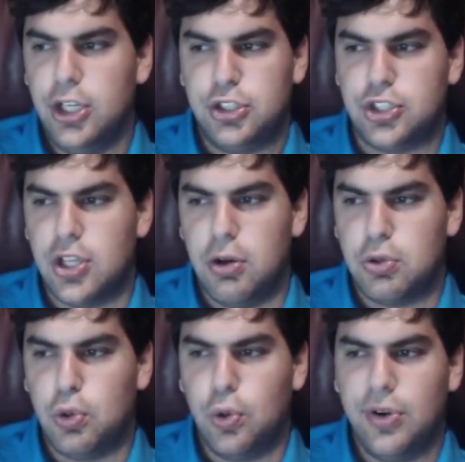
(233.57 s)
So
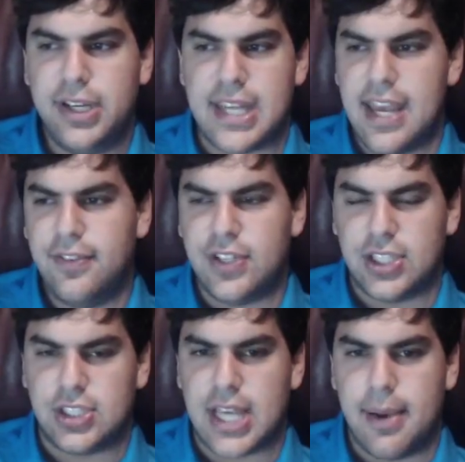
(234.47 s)
Corey
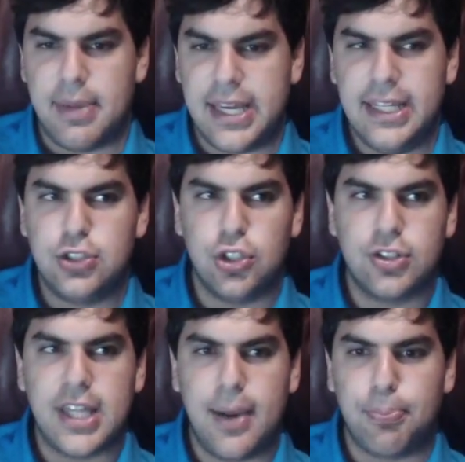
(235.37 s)
Davis, I mean, he
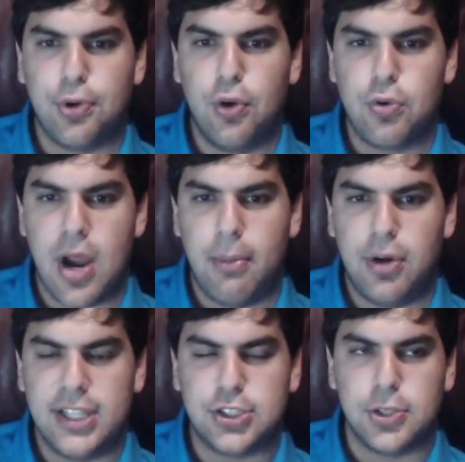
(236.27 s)
took that program,
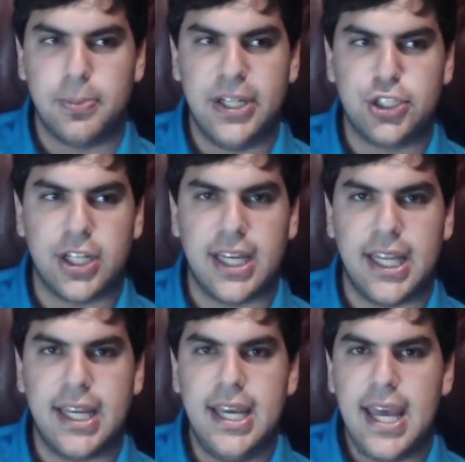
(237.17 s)
Western
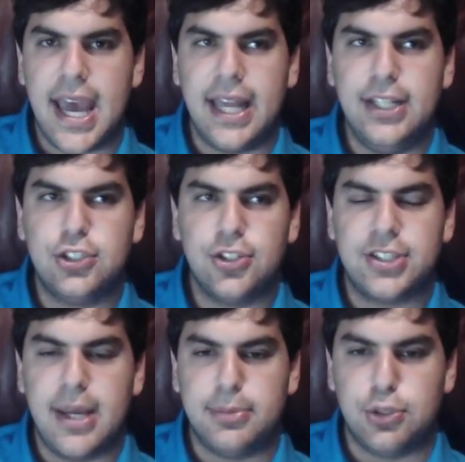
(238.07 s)
Michigan, and he
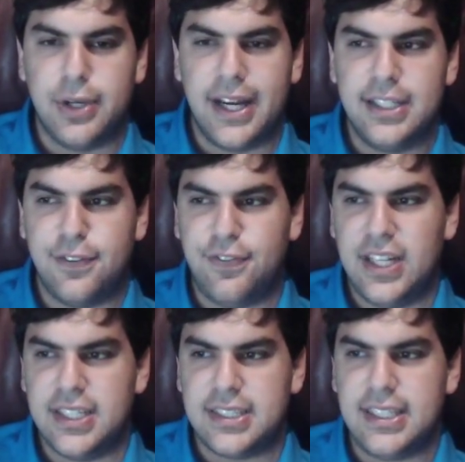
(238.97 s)
took them to an undefeated